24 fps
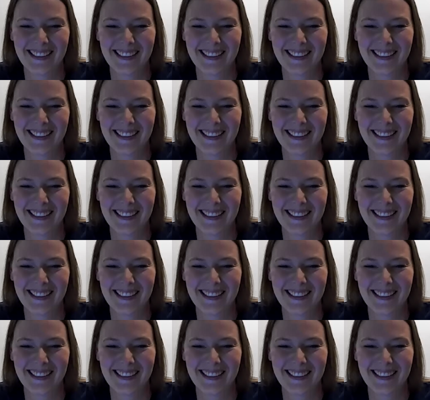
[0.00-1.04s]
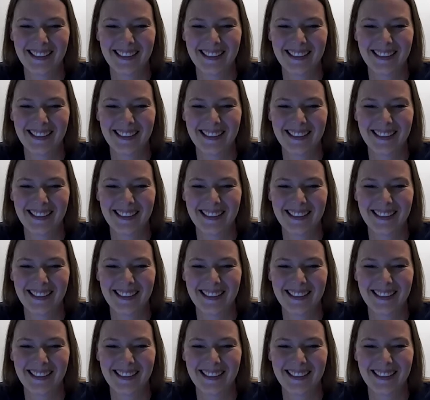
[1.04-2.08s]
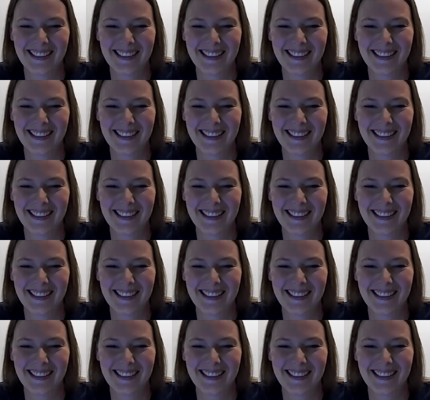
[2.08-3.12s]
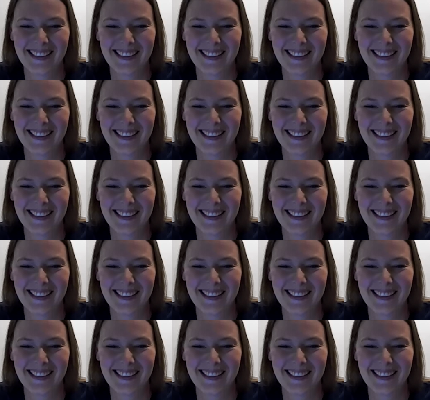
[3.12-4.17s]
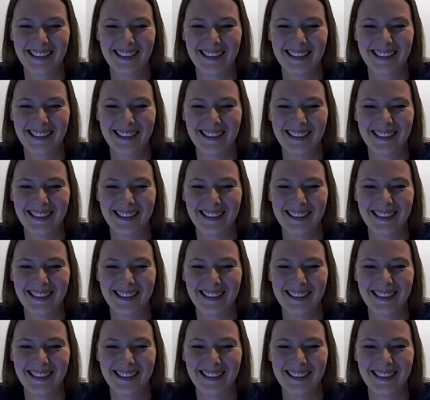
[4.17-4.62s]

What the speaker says: (silent)